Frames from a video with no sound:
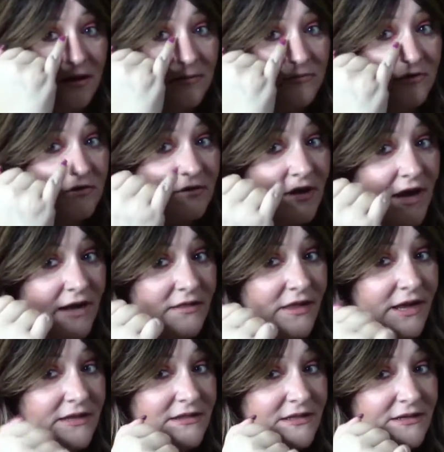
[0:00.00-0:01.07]
just to
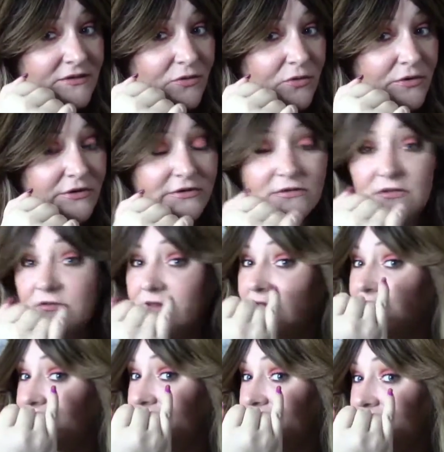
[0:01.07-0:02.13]
highlight the corners of the
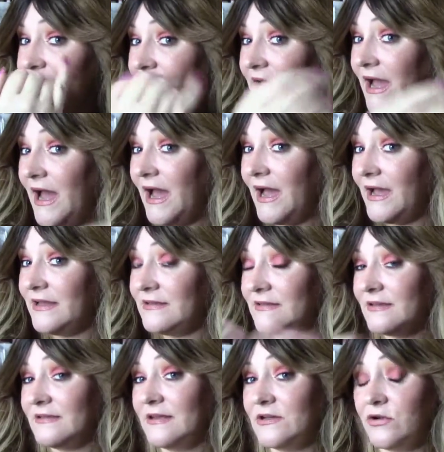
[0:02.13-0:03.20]
inside of my eyes,
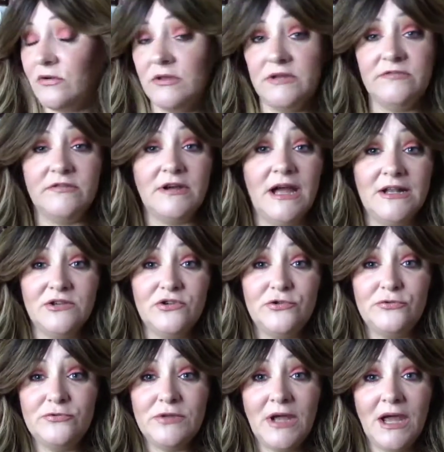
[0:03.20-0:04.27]
because I totally forgot to
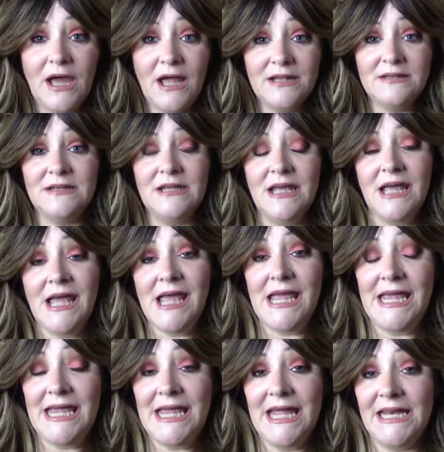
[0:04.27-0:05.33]
do that.
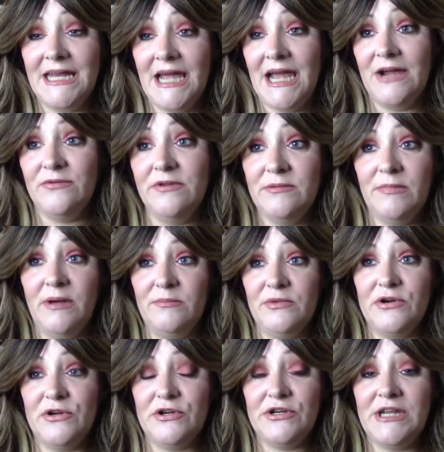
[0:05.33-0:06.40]
And I
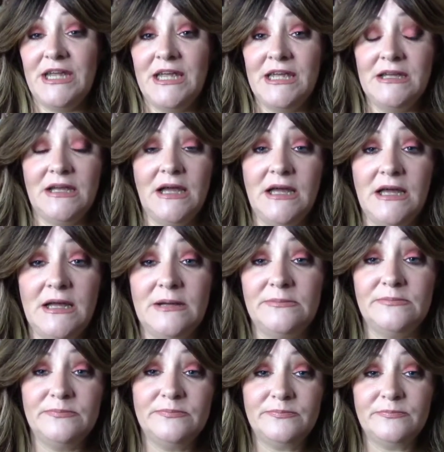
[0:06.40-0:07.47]
remembered
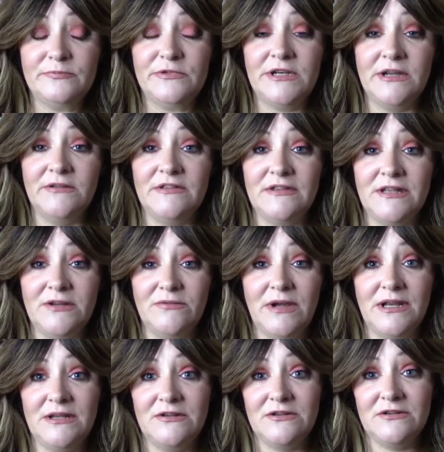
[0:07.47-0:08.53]
when I was getting
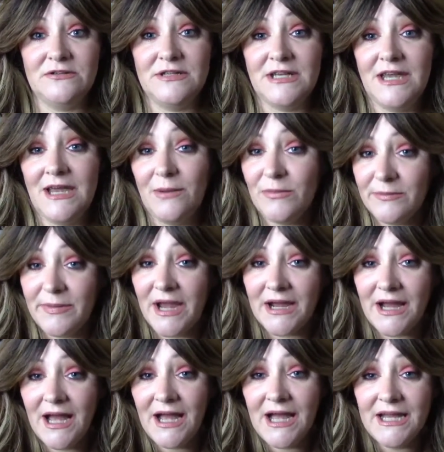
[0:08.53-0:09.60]
ready to turn the camera
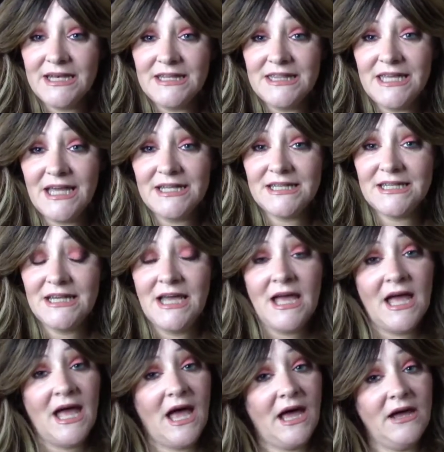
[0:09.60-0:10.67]
back on that
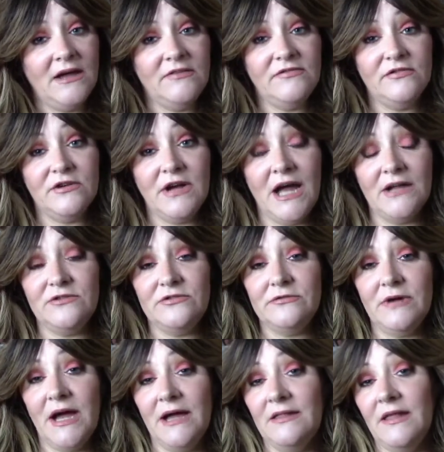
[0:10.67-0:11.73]
I forgot
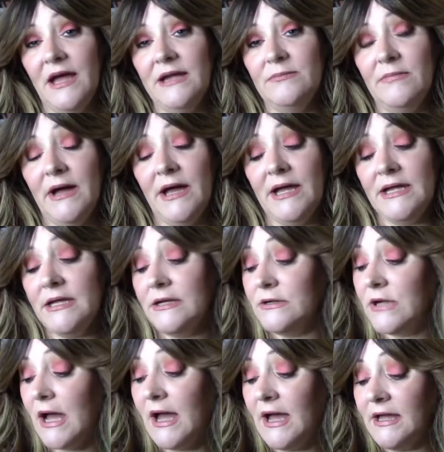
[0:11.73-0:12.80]
to highlight my
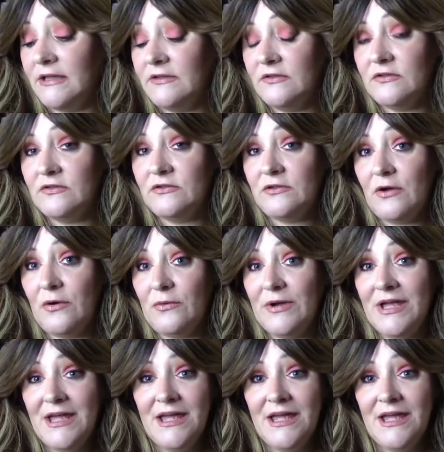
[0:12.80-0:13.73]
eyes. So